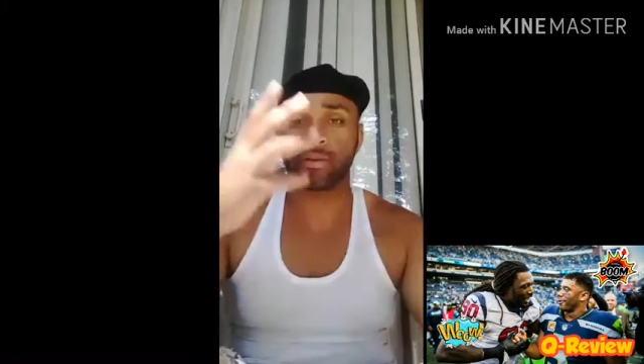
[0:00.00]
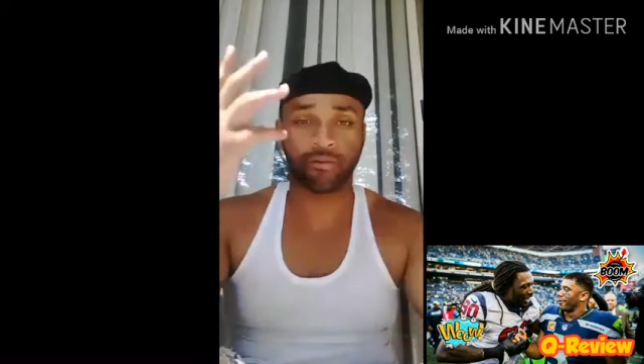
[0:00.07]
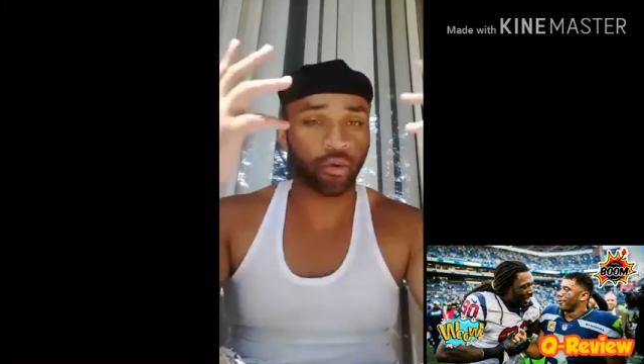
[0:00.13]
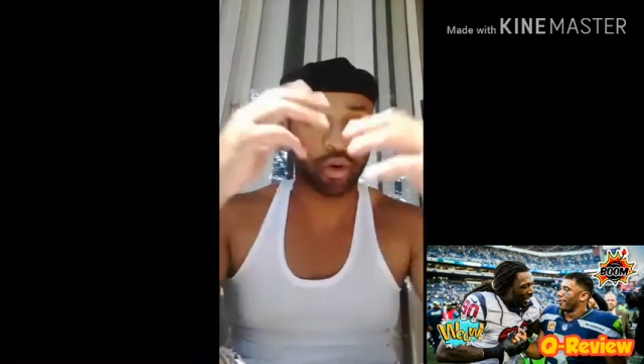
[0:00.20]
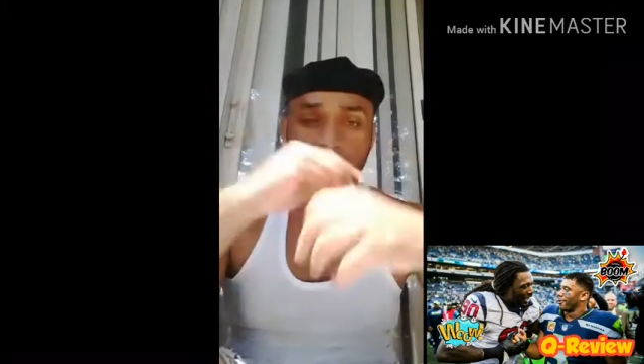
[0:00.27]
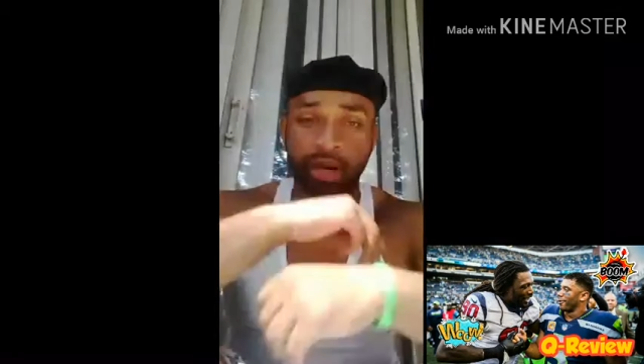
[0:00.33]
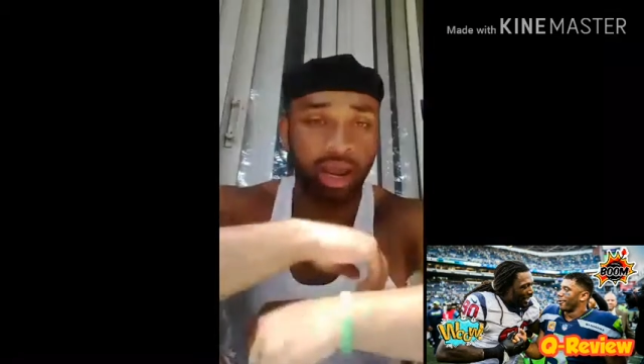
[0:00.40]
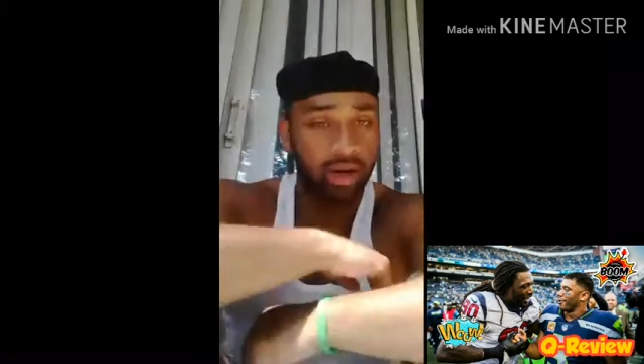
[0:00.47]
The
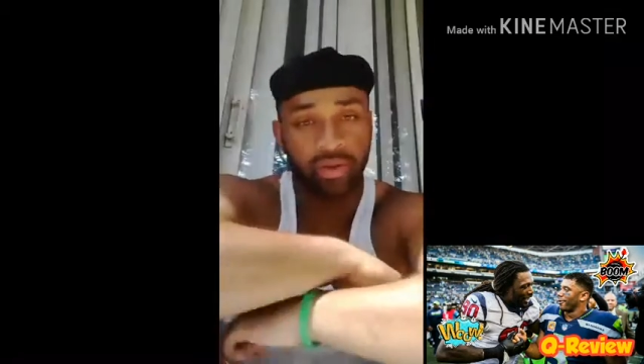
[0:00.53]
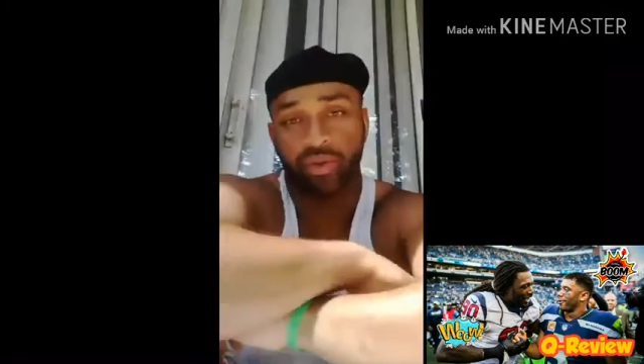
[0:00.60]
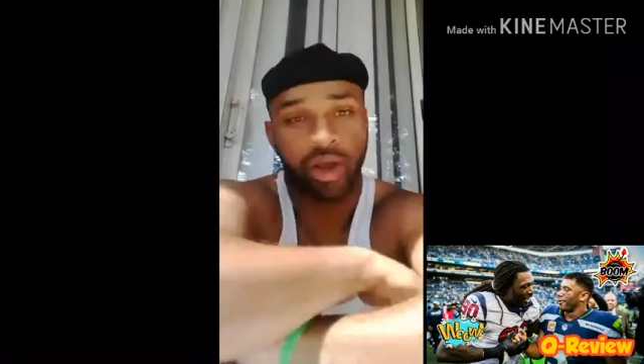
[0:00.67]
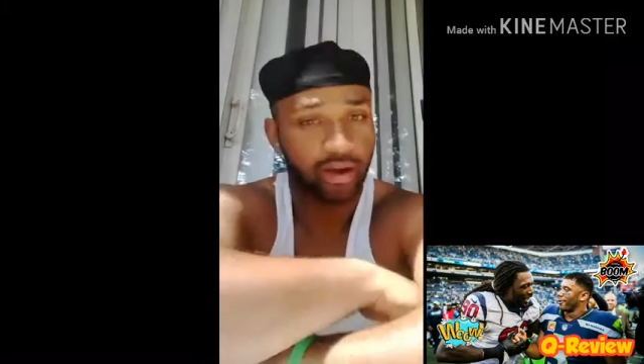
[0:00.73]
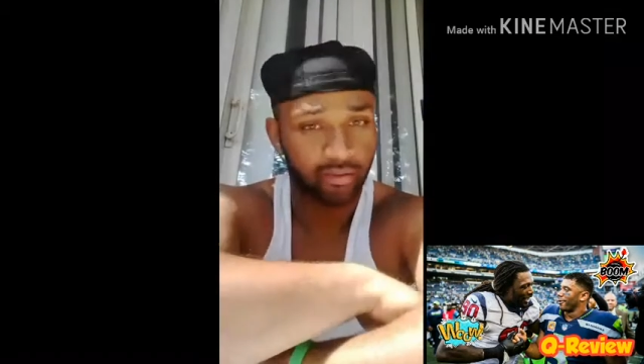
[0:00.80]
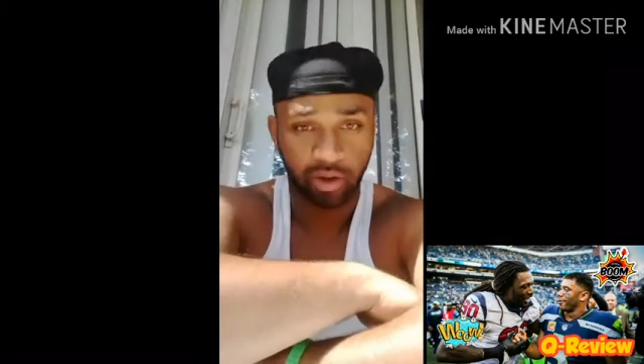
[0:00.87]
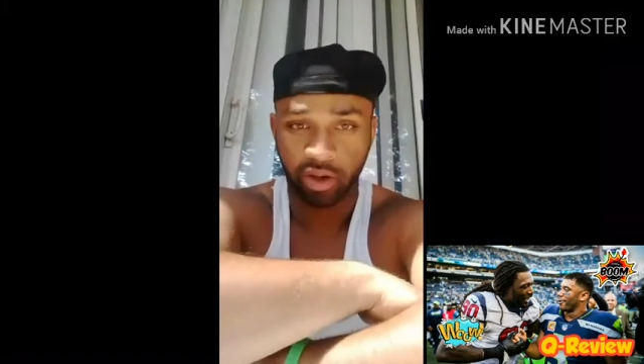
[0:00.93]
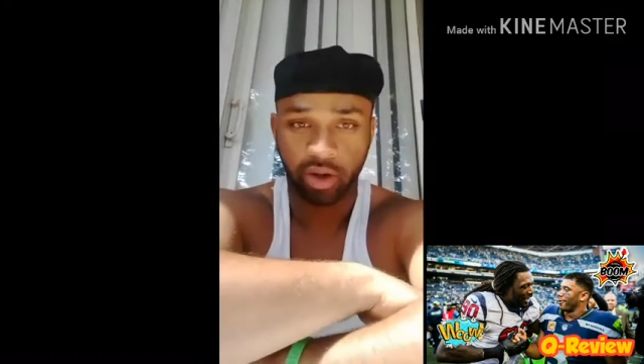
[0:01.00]
49ers don't
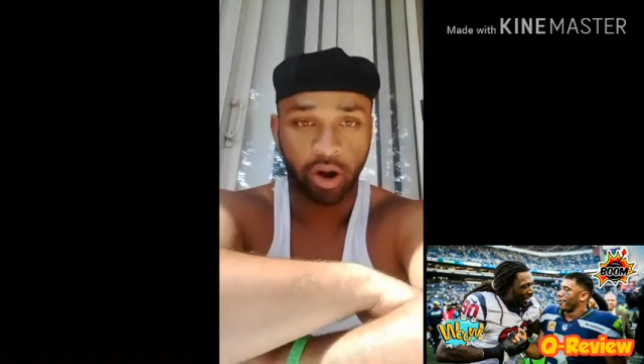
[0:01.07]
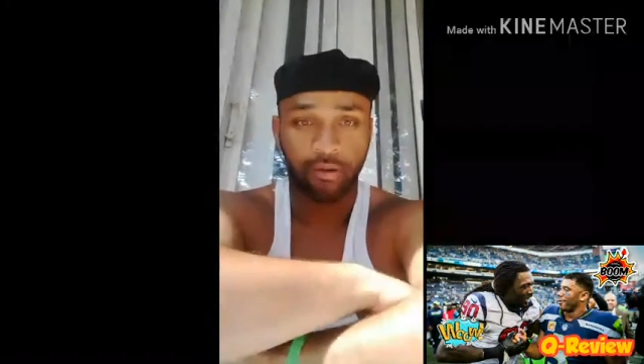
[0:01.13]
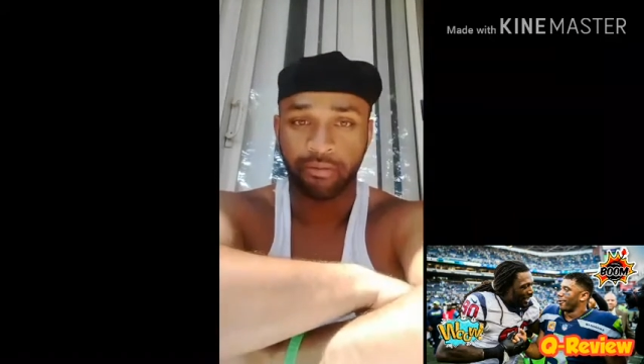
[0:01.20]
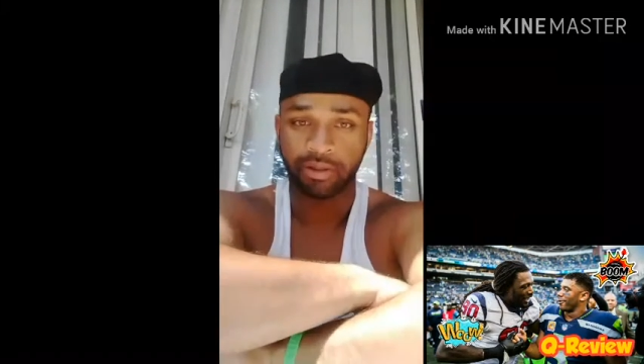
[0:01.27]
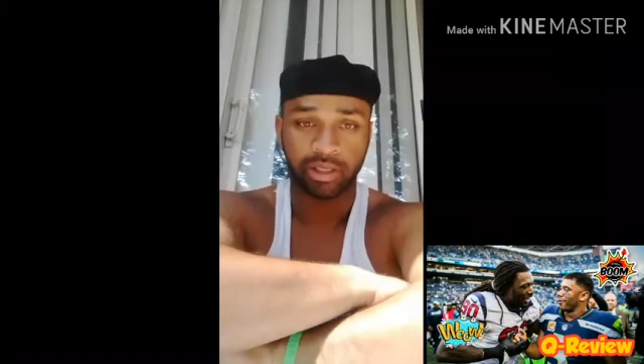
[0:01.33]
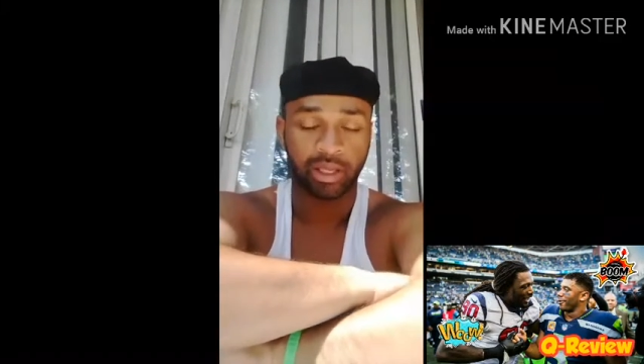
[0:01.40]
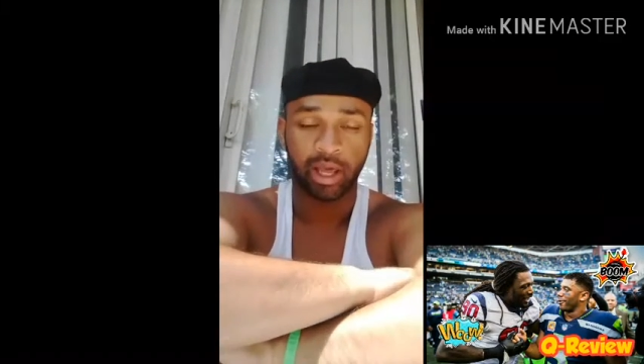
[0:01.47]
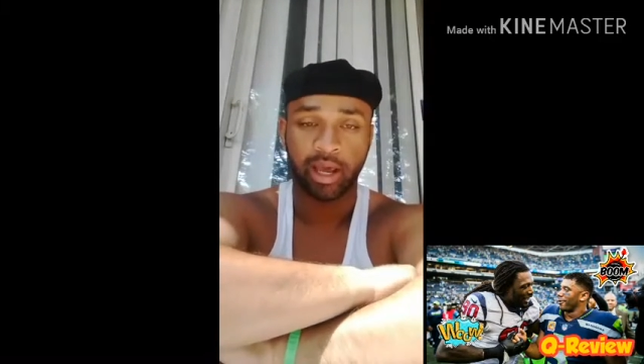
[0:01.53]
have a good
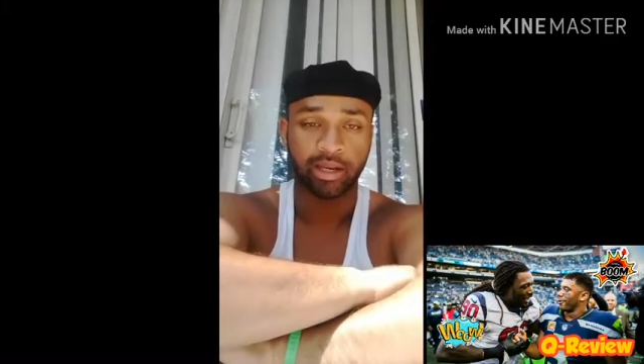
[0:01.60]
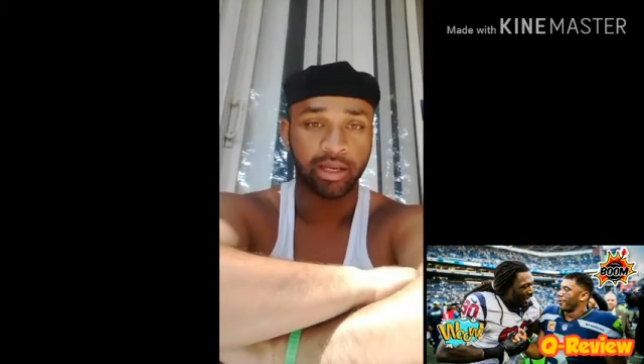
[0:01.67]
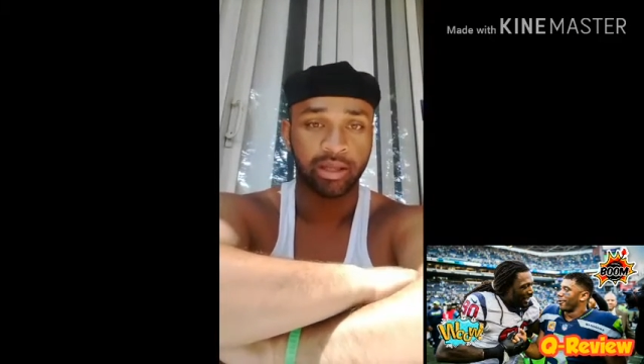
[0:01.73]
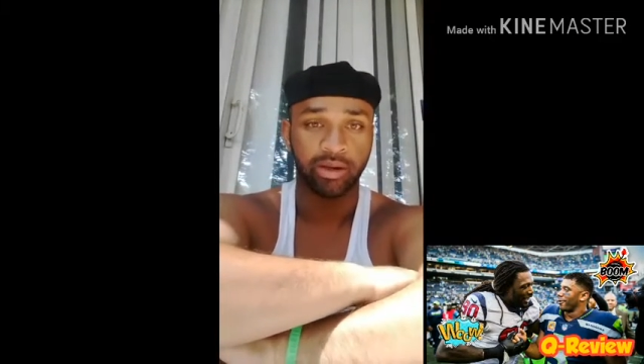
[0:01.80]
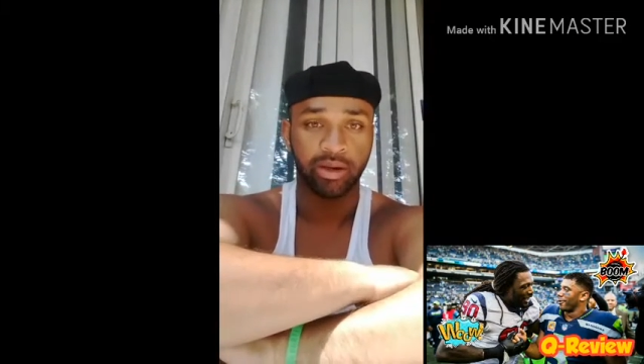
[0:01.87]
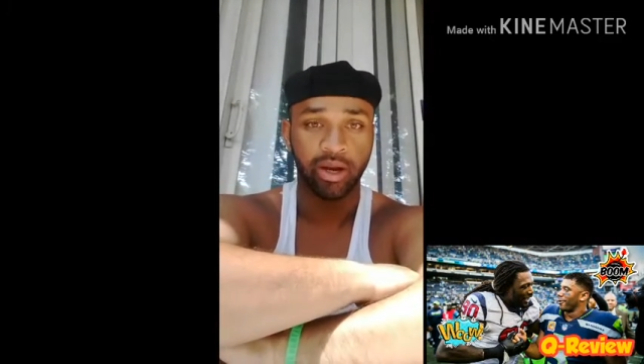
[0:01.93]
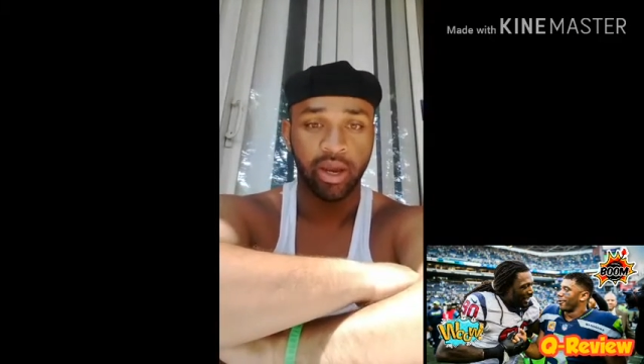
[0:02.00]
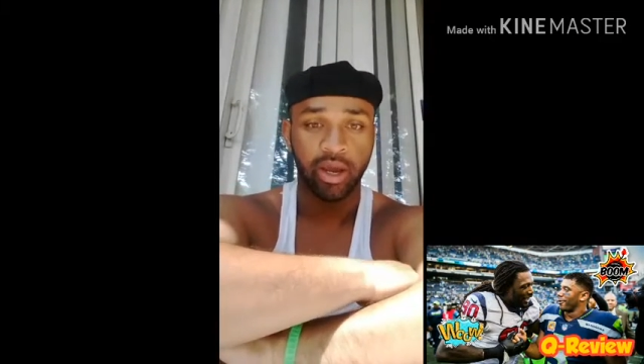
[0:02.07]
offensive line
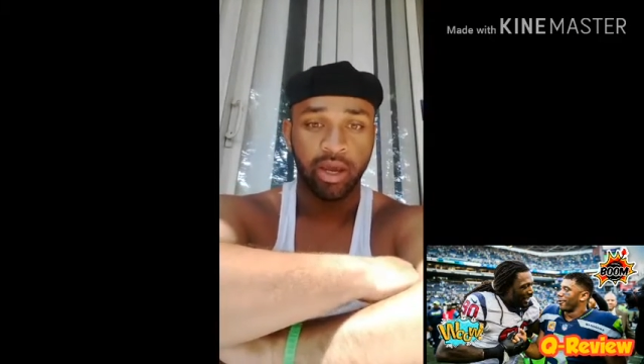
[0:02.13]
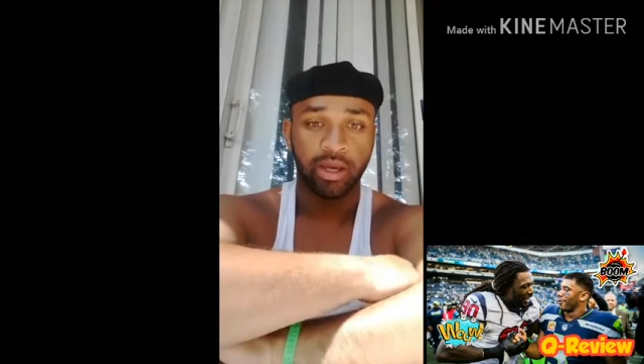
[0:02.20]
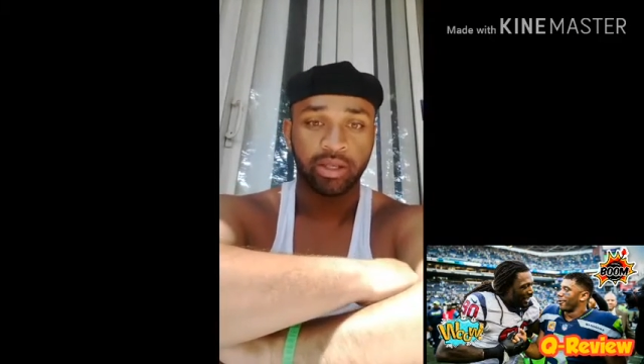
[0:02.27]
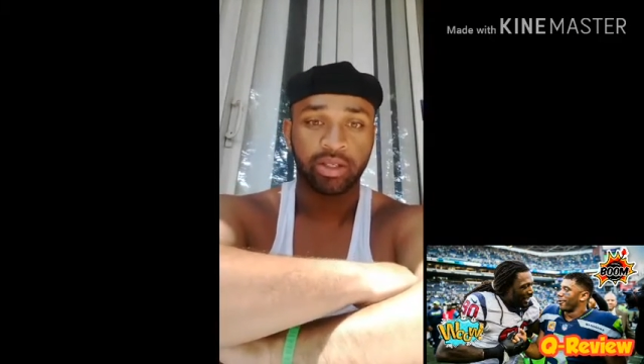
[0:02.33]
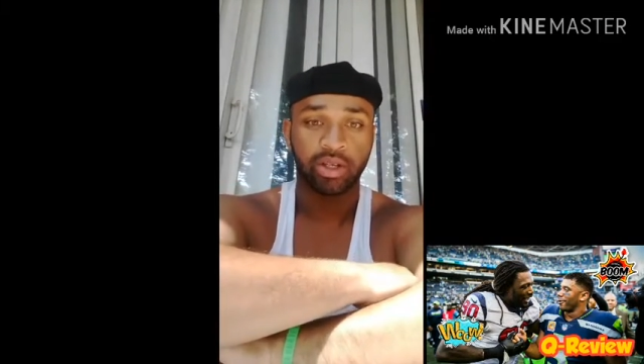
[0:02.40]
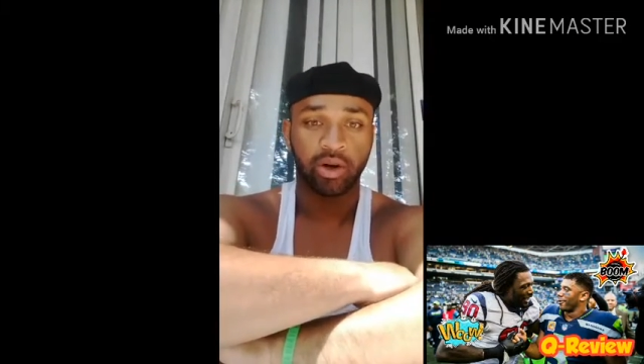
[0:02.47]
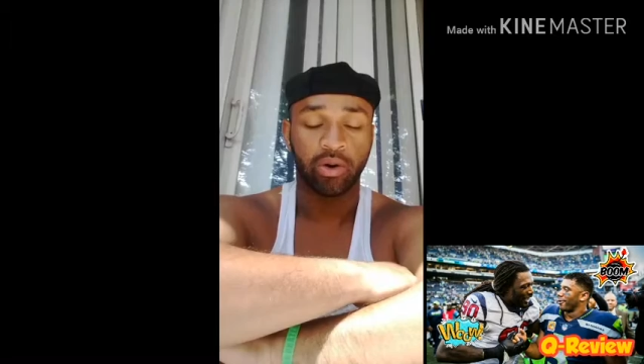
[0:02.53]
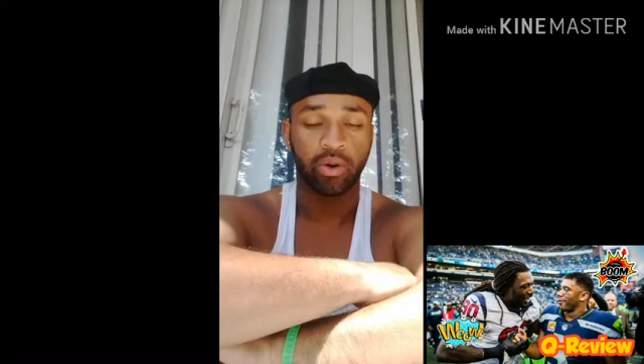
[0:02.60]
either.
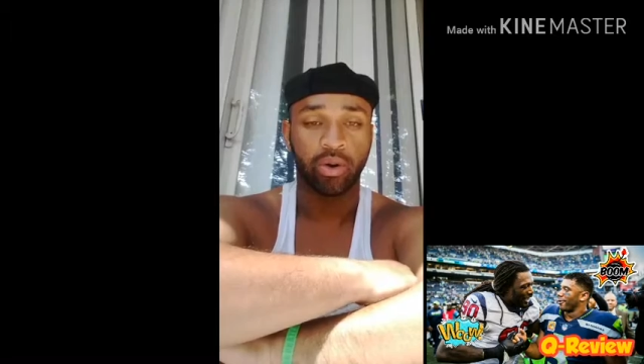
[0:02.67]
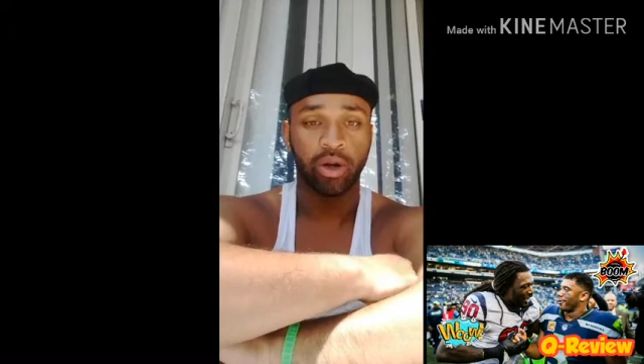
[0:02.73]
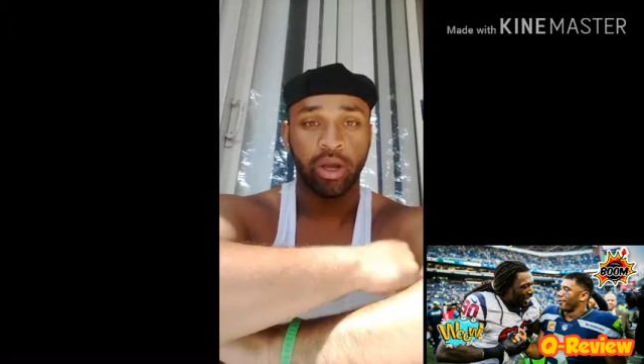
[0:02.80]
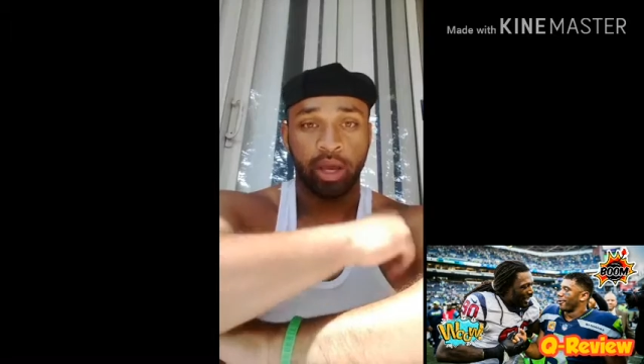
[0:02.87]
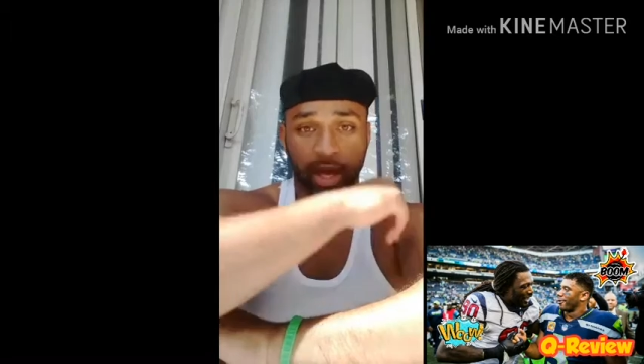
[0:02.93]
So